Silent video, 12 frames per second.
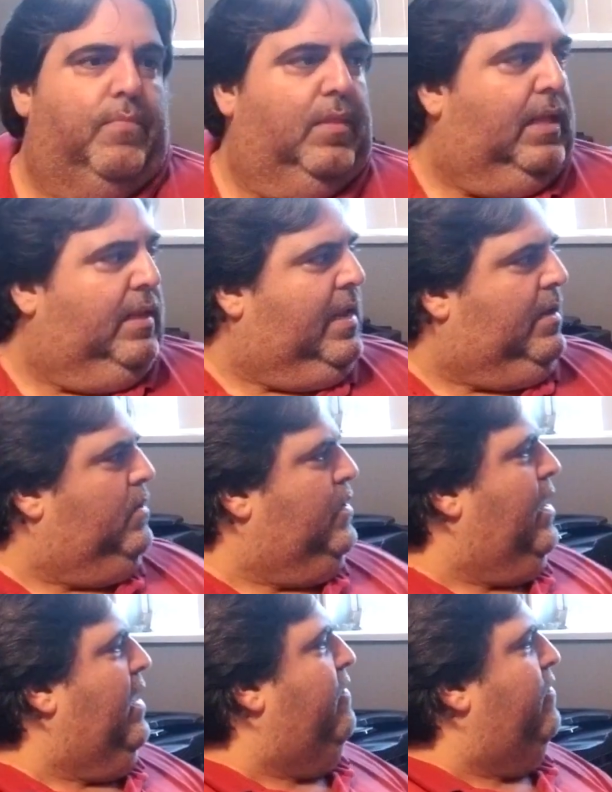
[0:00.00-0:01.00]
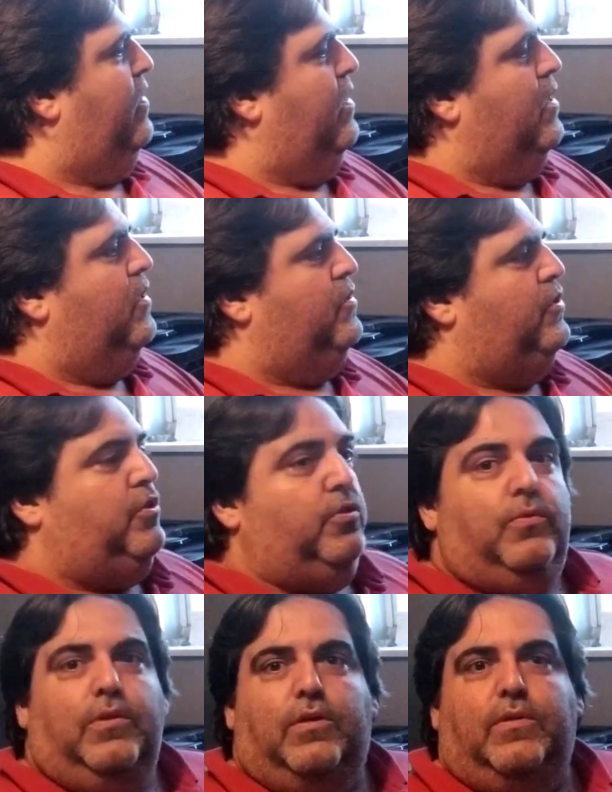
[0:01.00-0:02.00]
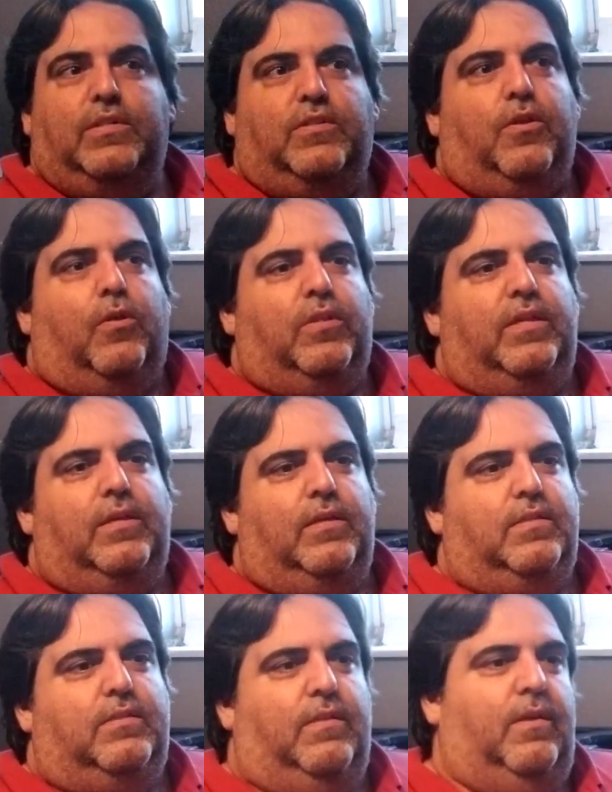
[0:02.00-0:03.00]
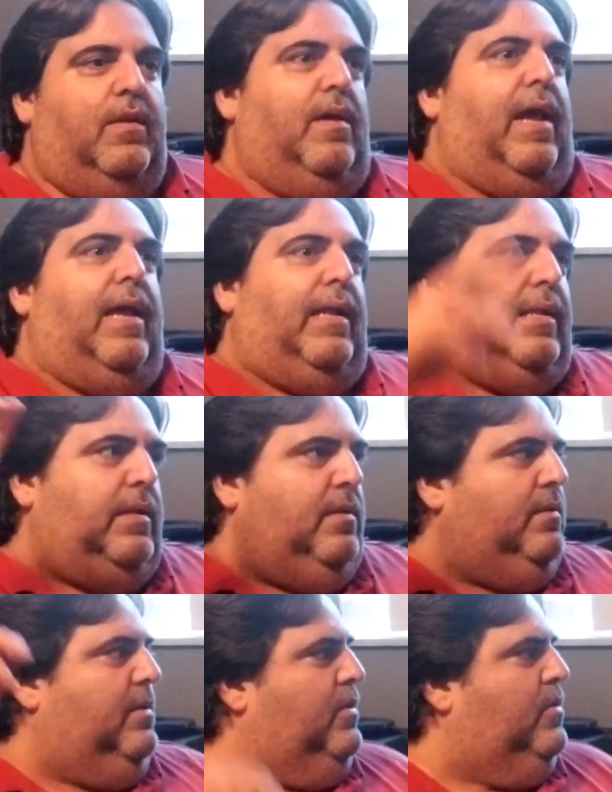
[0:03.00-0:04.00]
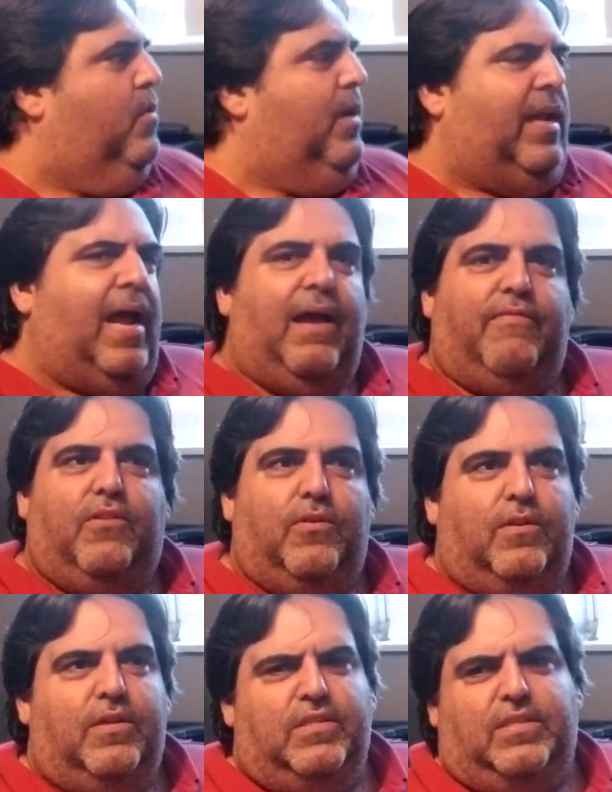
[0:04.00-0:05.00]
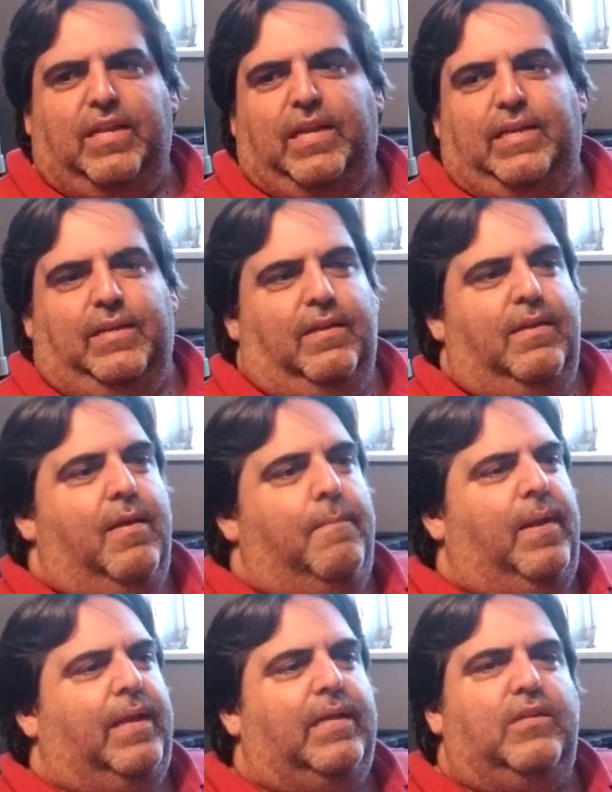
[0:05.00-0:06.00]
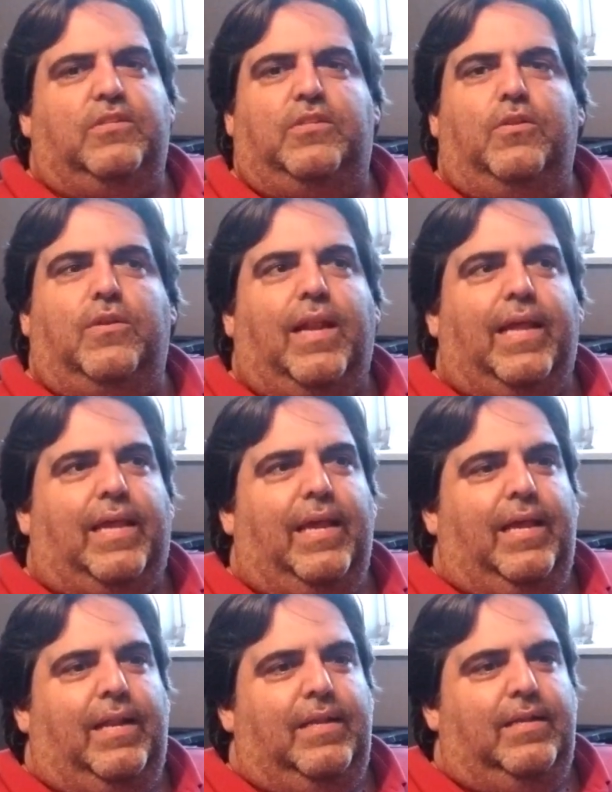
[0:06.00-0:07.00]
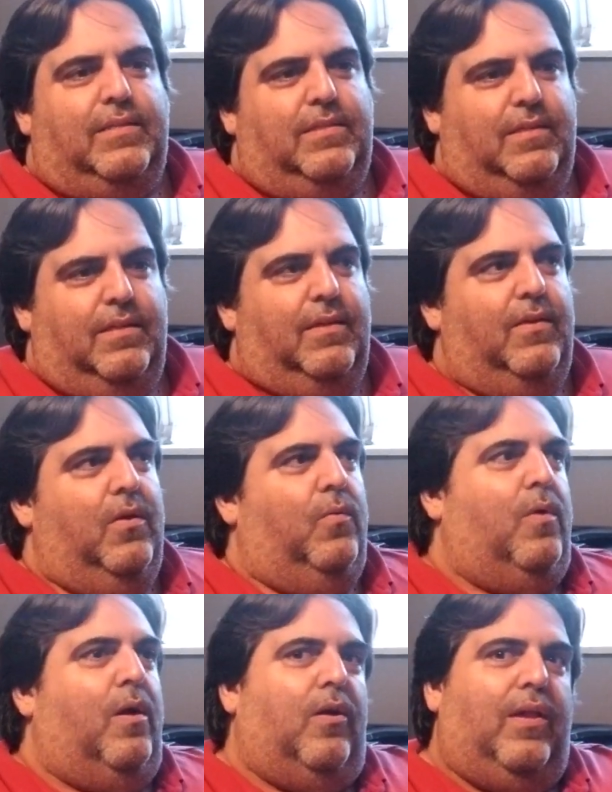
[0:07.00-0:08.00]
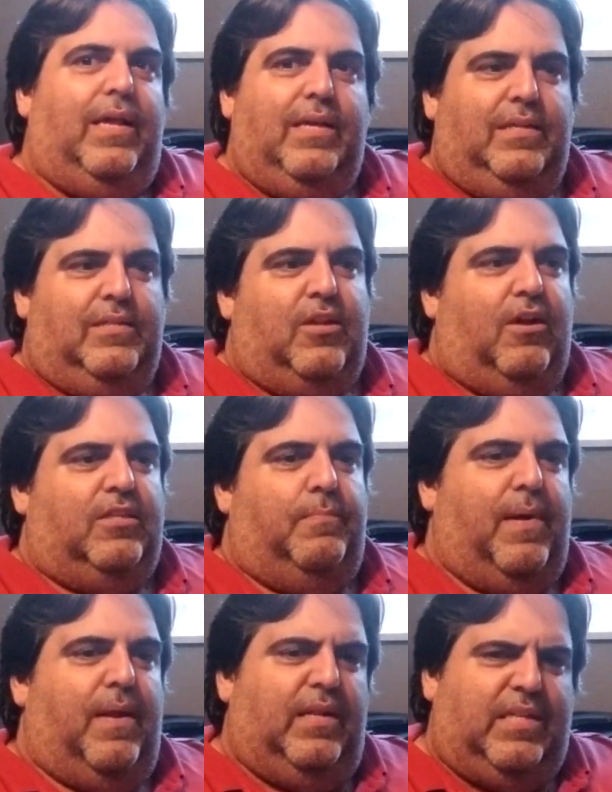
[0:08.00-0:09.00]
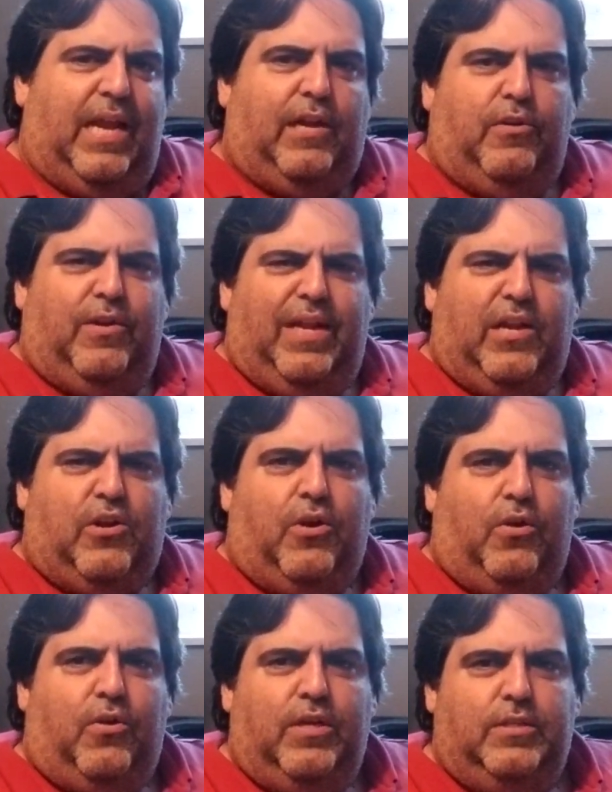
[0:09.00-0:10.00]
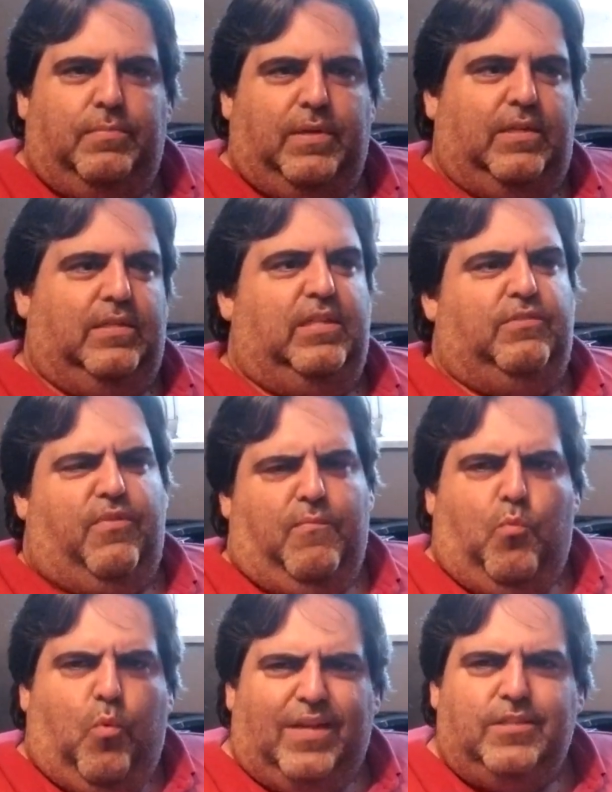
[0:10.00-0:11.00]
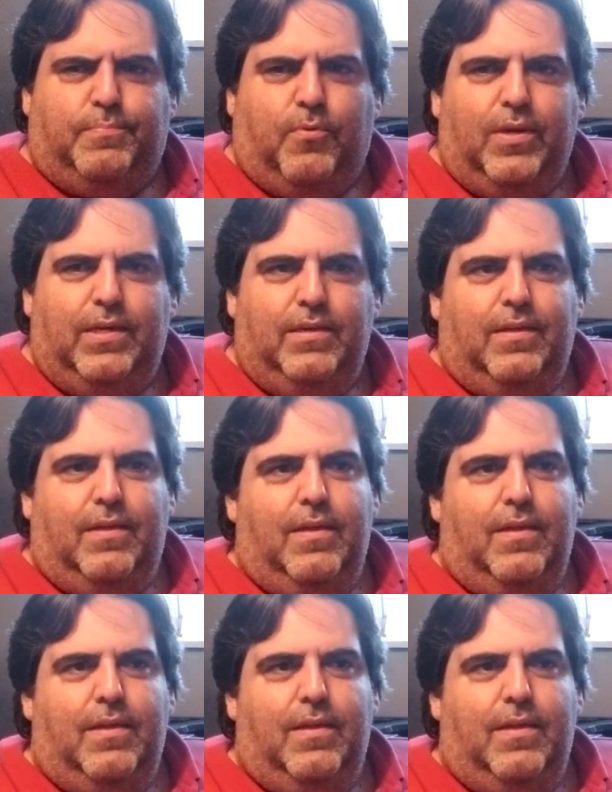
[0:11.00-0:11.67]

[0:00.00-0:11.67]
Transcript: And then you have Junior insulting us and going after us and making us look like idiots, while he talks about integrity and courage because he's from West Point.